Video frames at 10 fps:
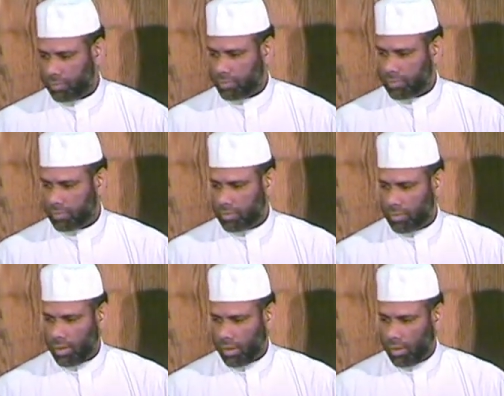
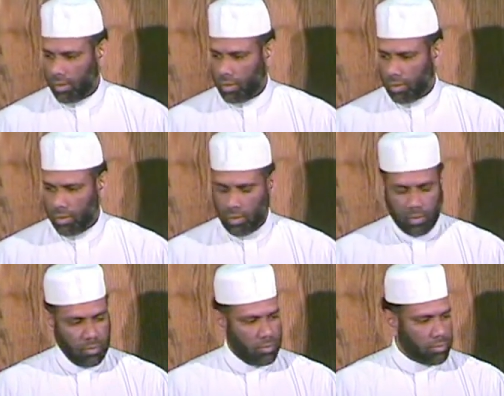
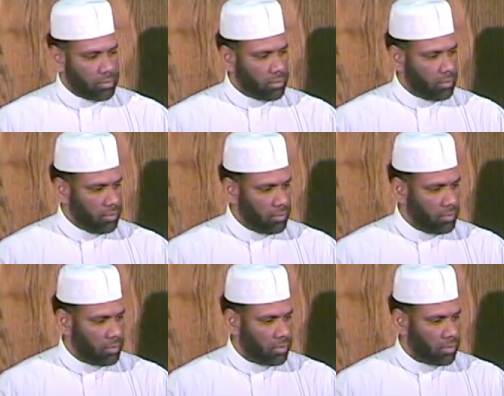
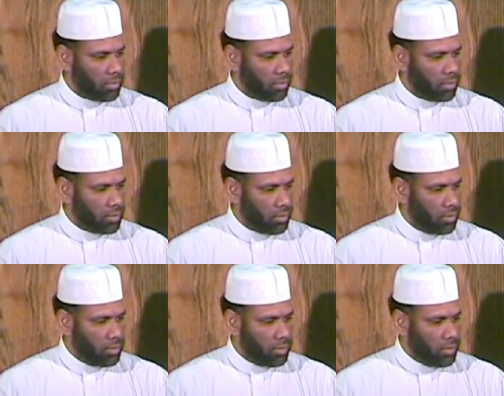
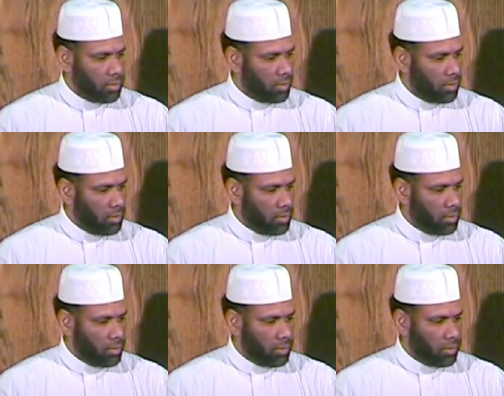
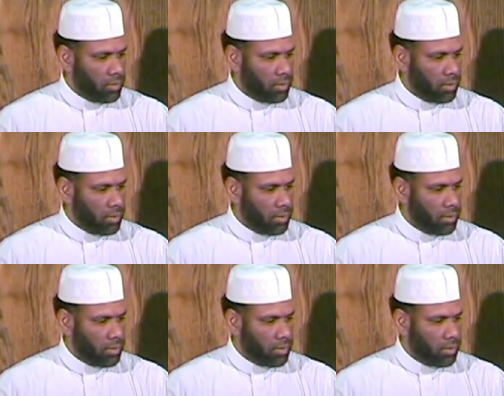
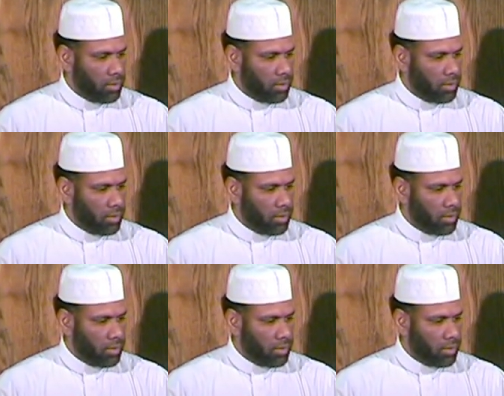[no speech]